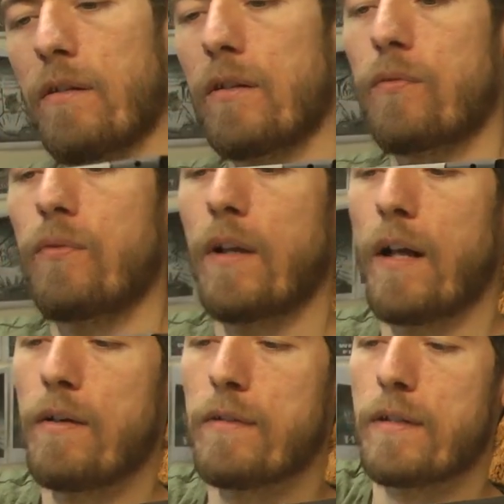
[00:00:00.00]
not fall
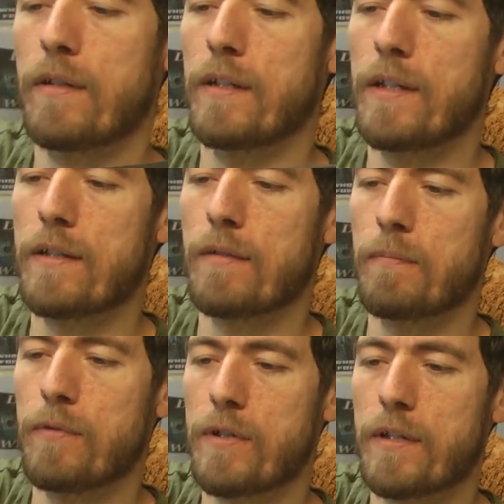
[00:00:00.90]
out. You need to
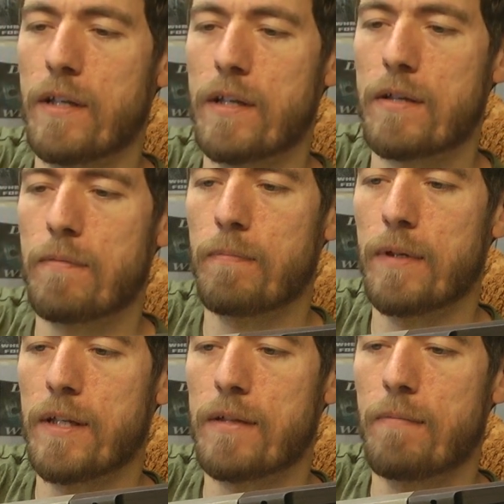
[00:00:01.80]
push this
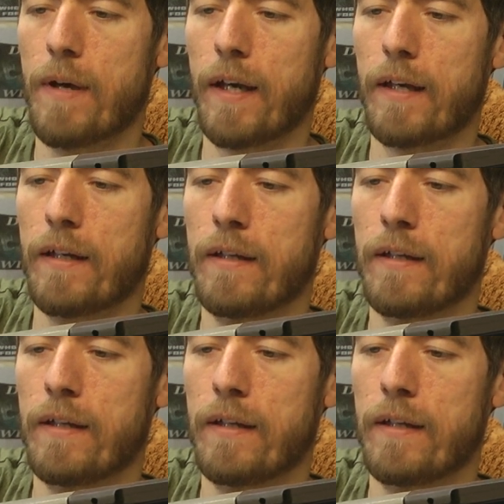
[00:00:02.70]
piece back